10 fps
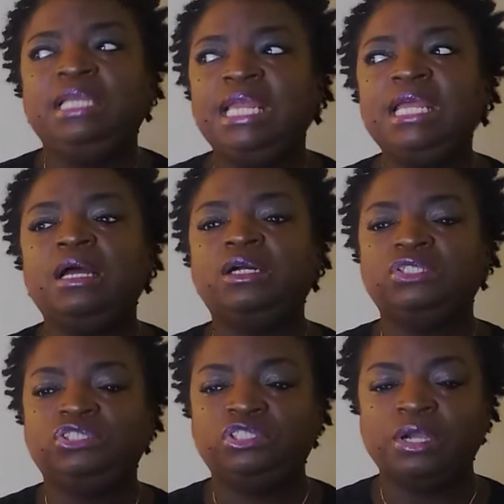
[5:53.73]
get
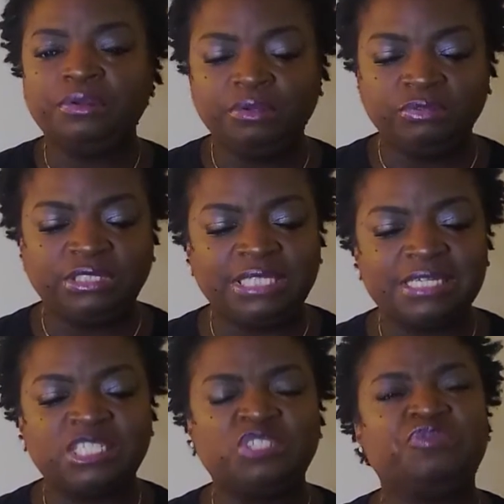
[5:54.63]
a journal
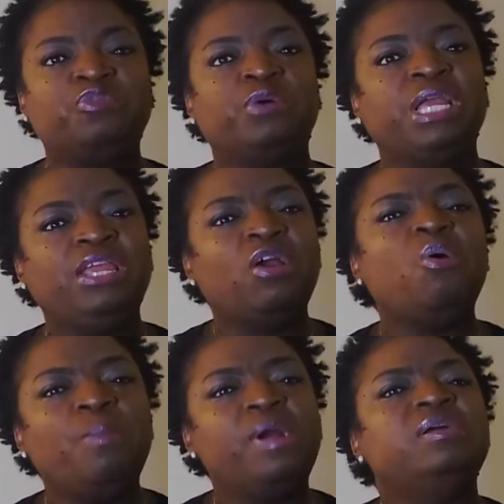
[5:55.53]
just for
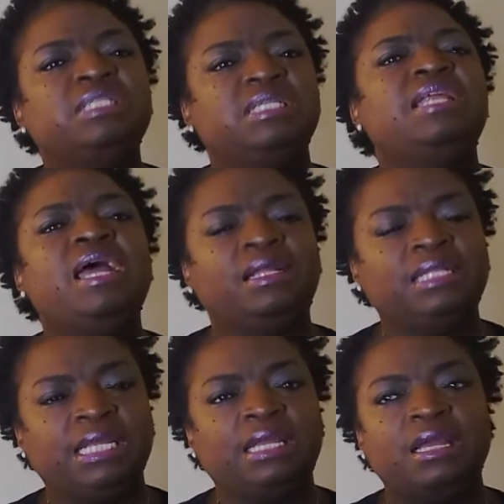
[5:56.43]
your
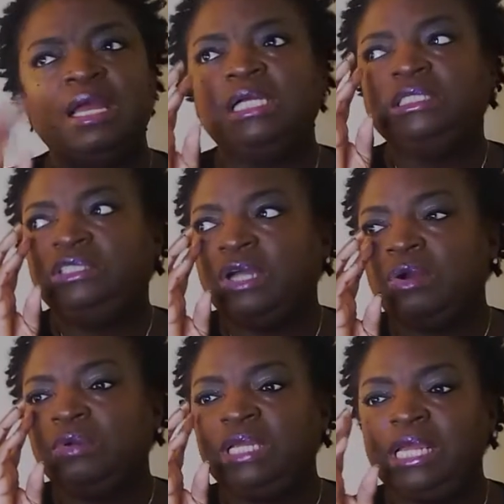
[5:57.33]
personality.
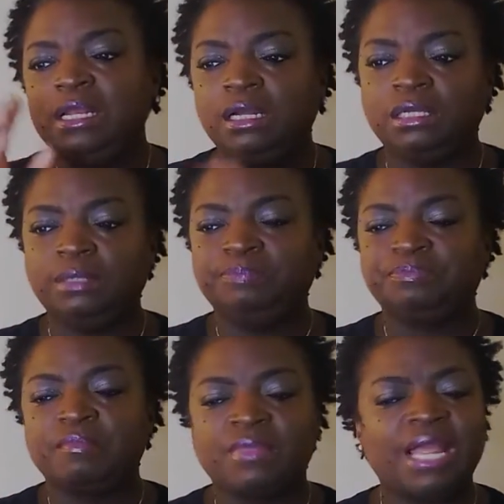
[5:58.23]
Don't get,
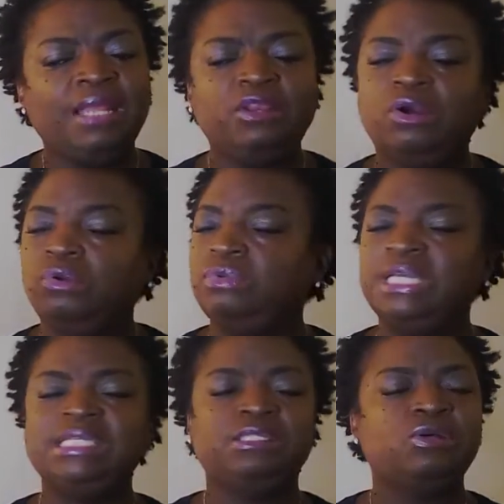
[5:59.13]
I know
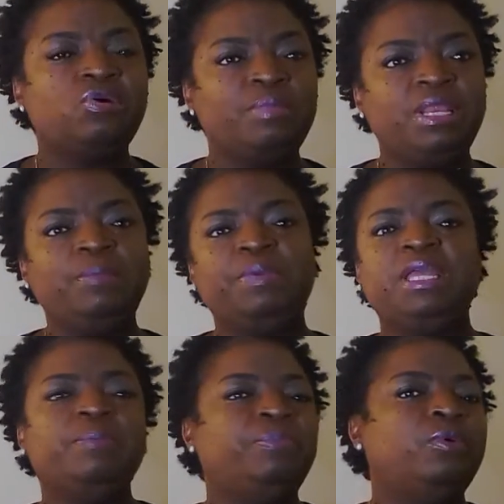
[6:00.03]
it's so many
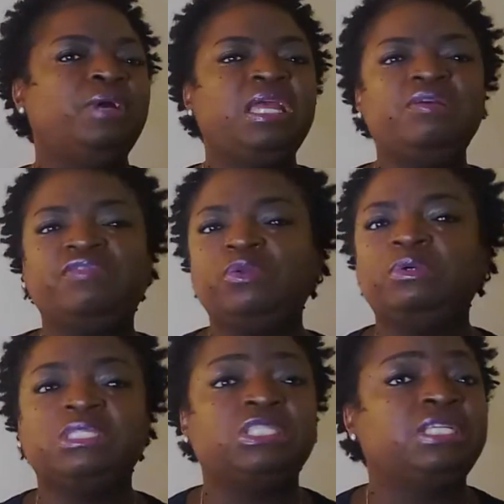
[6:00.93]
people,
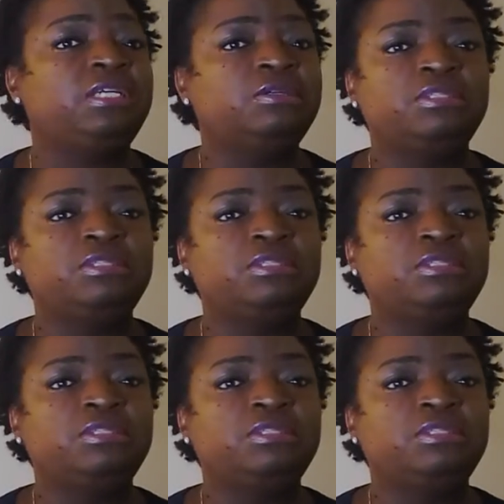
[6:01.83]
influencers and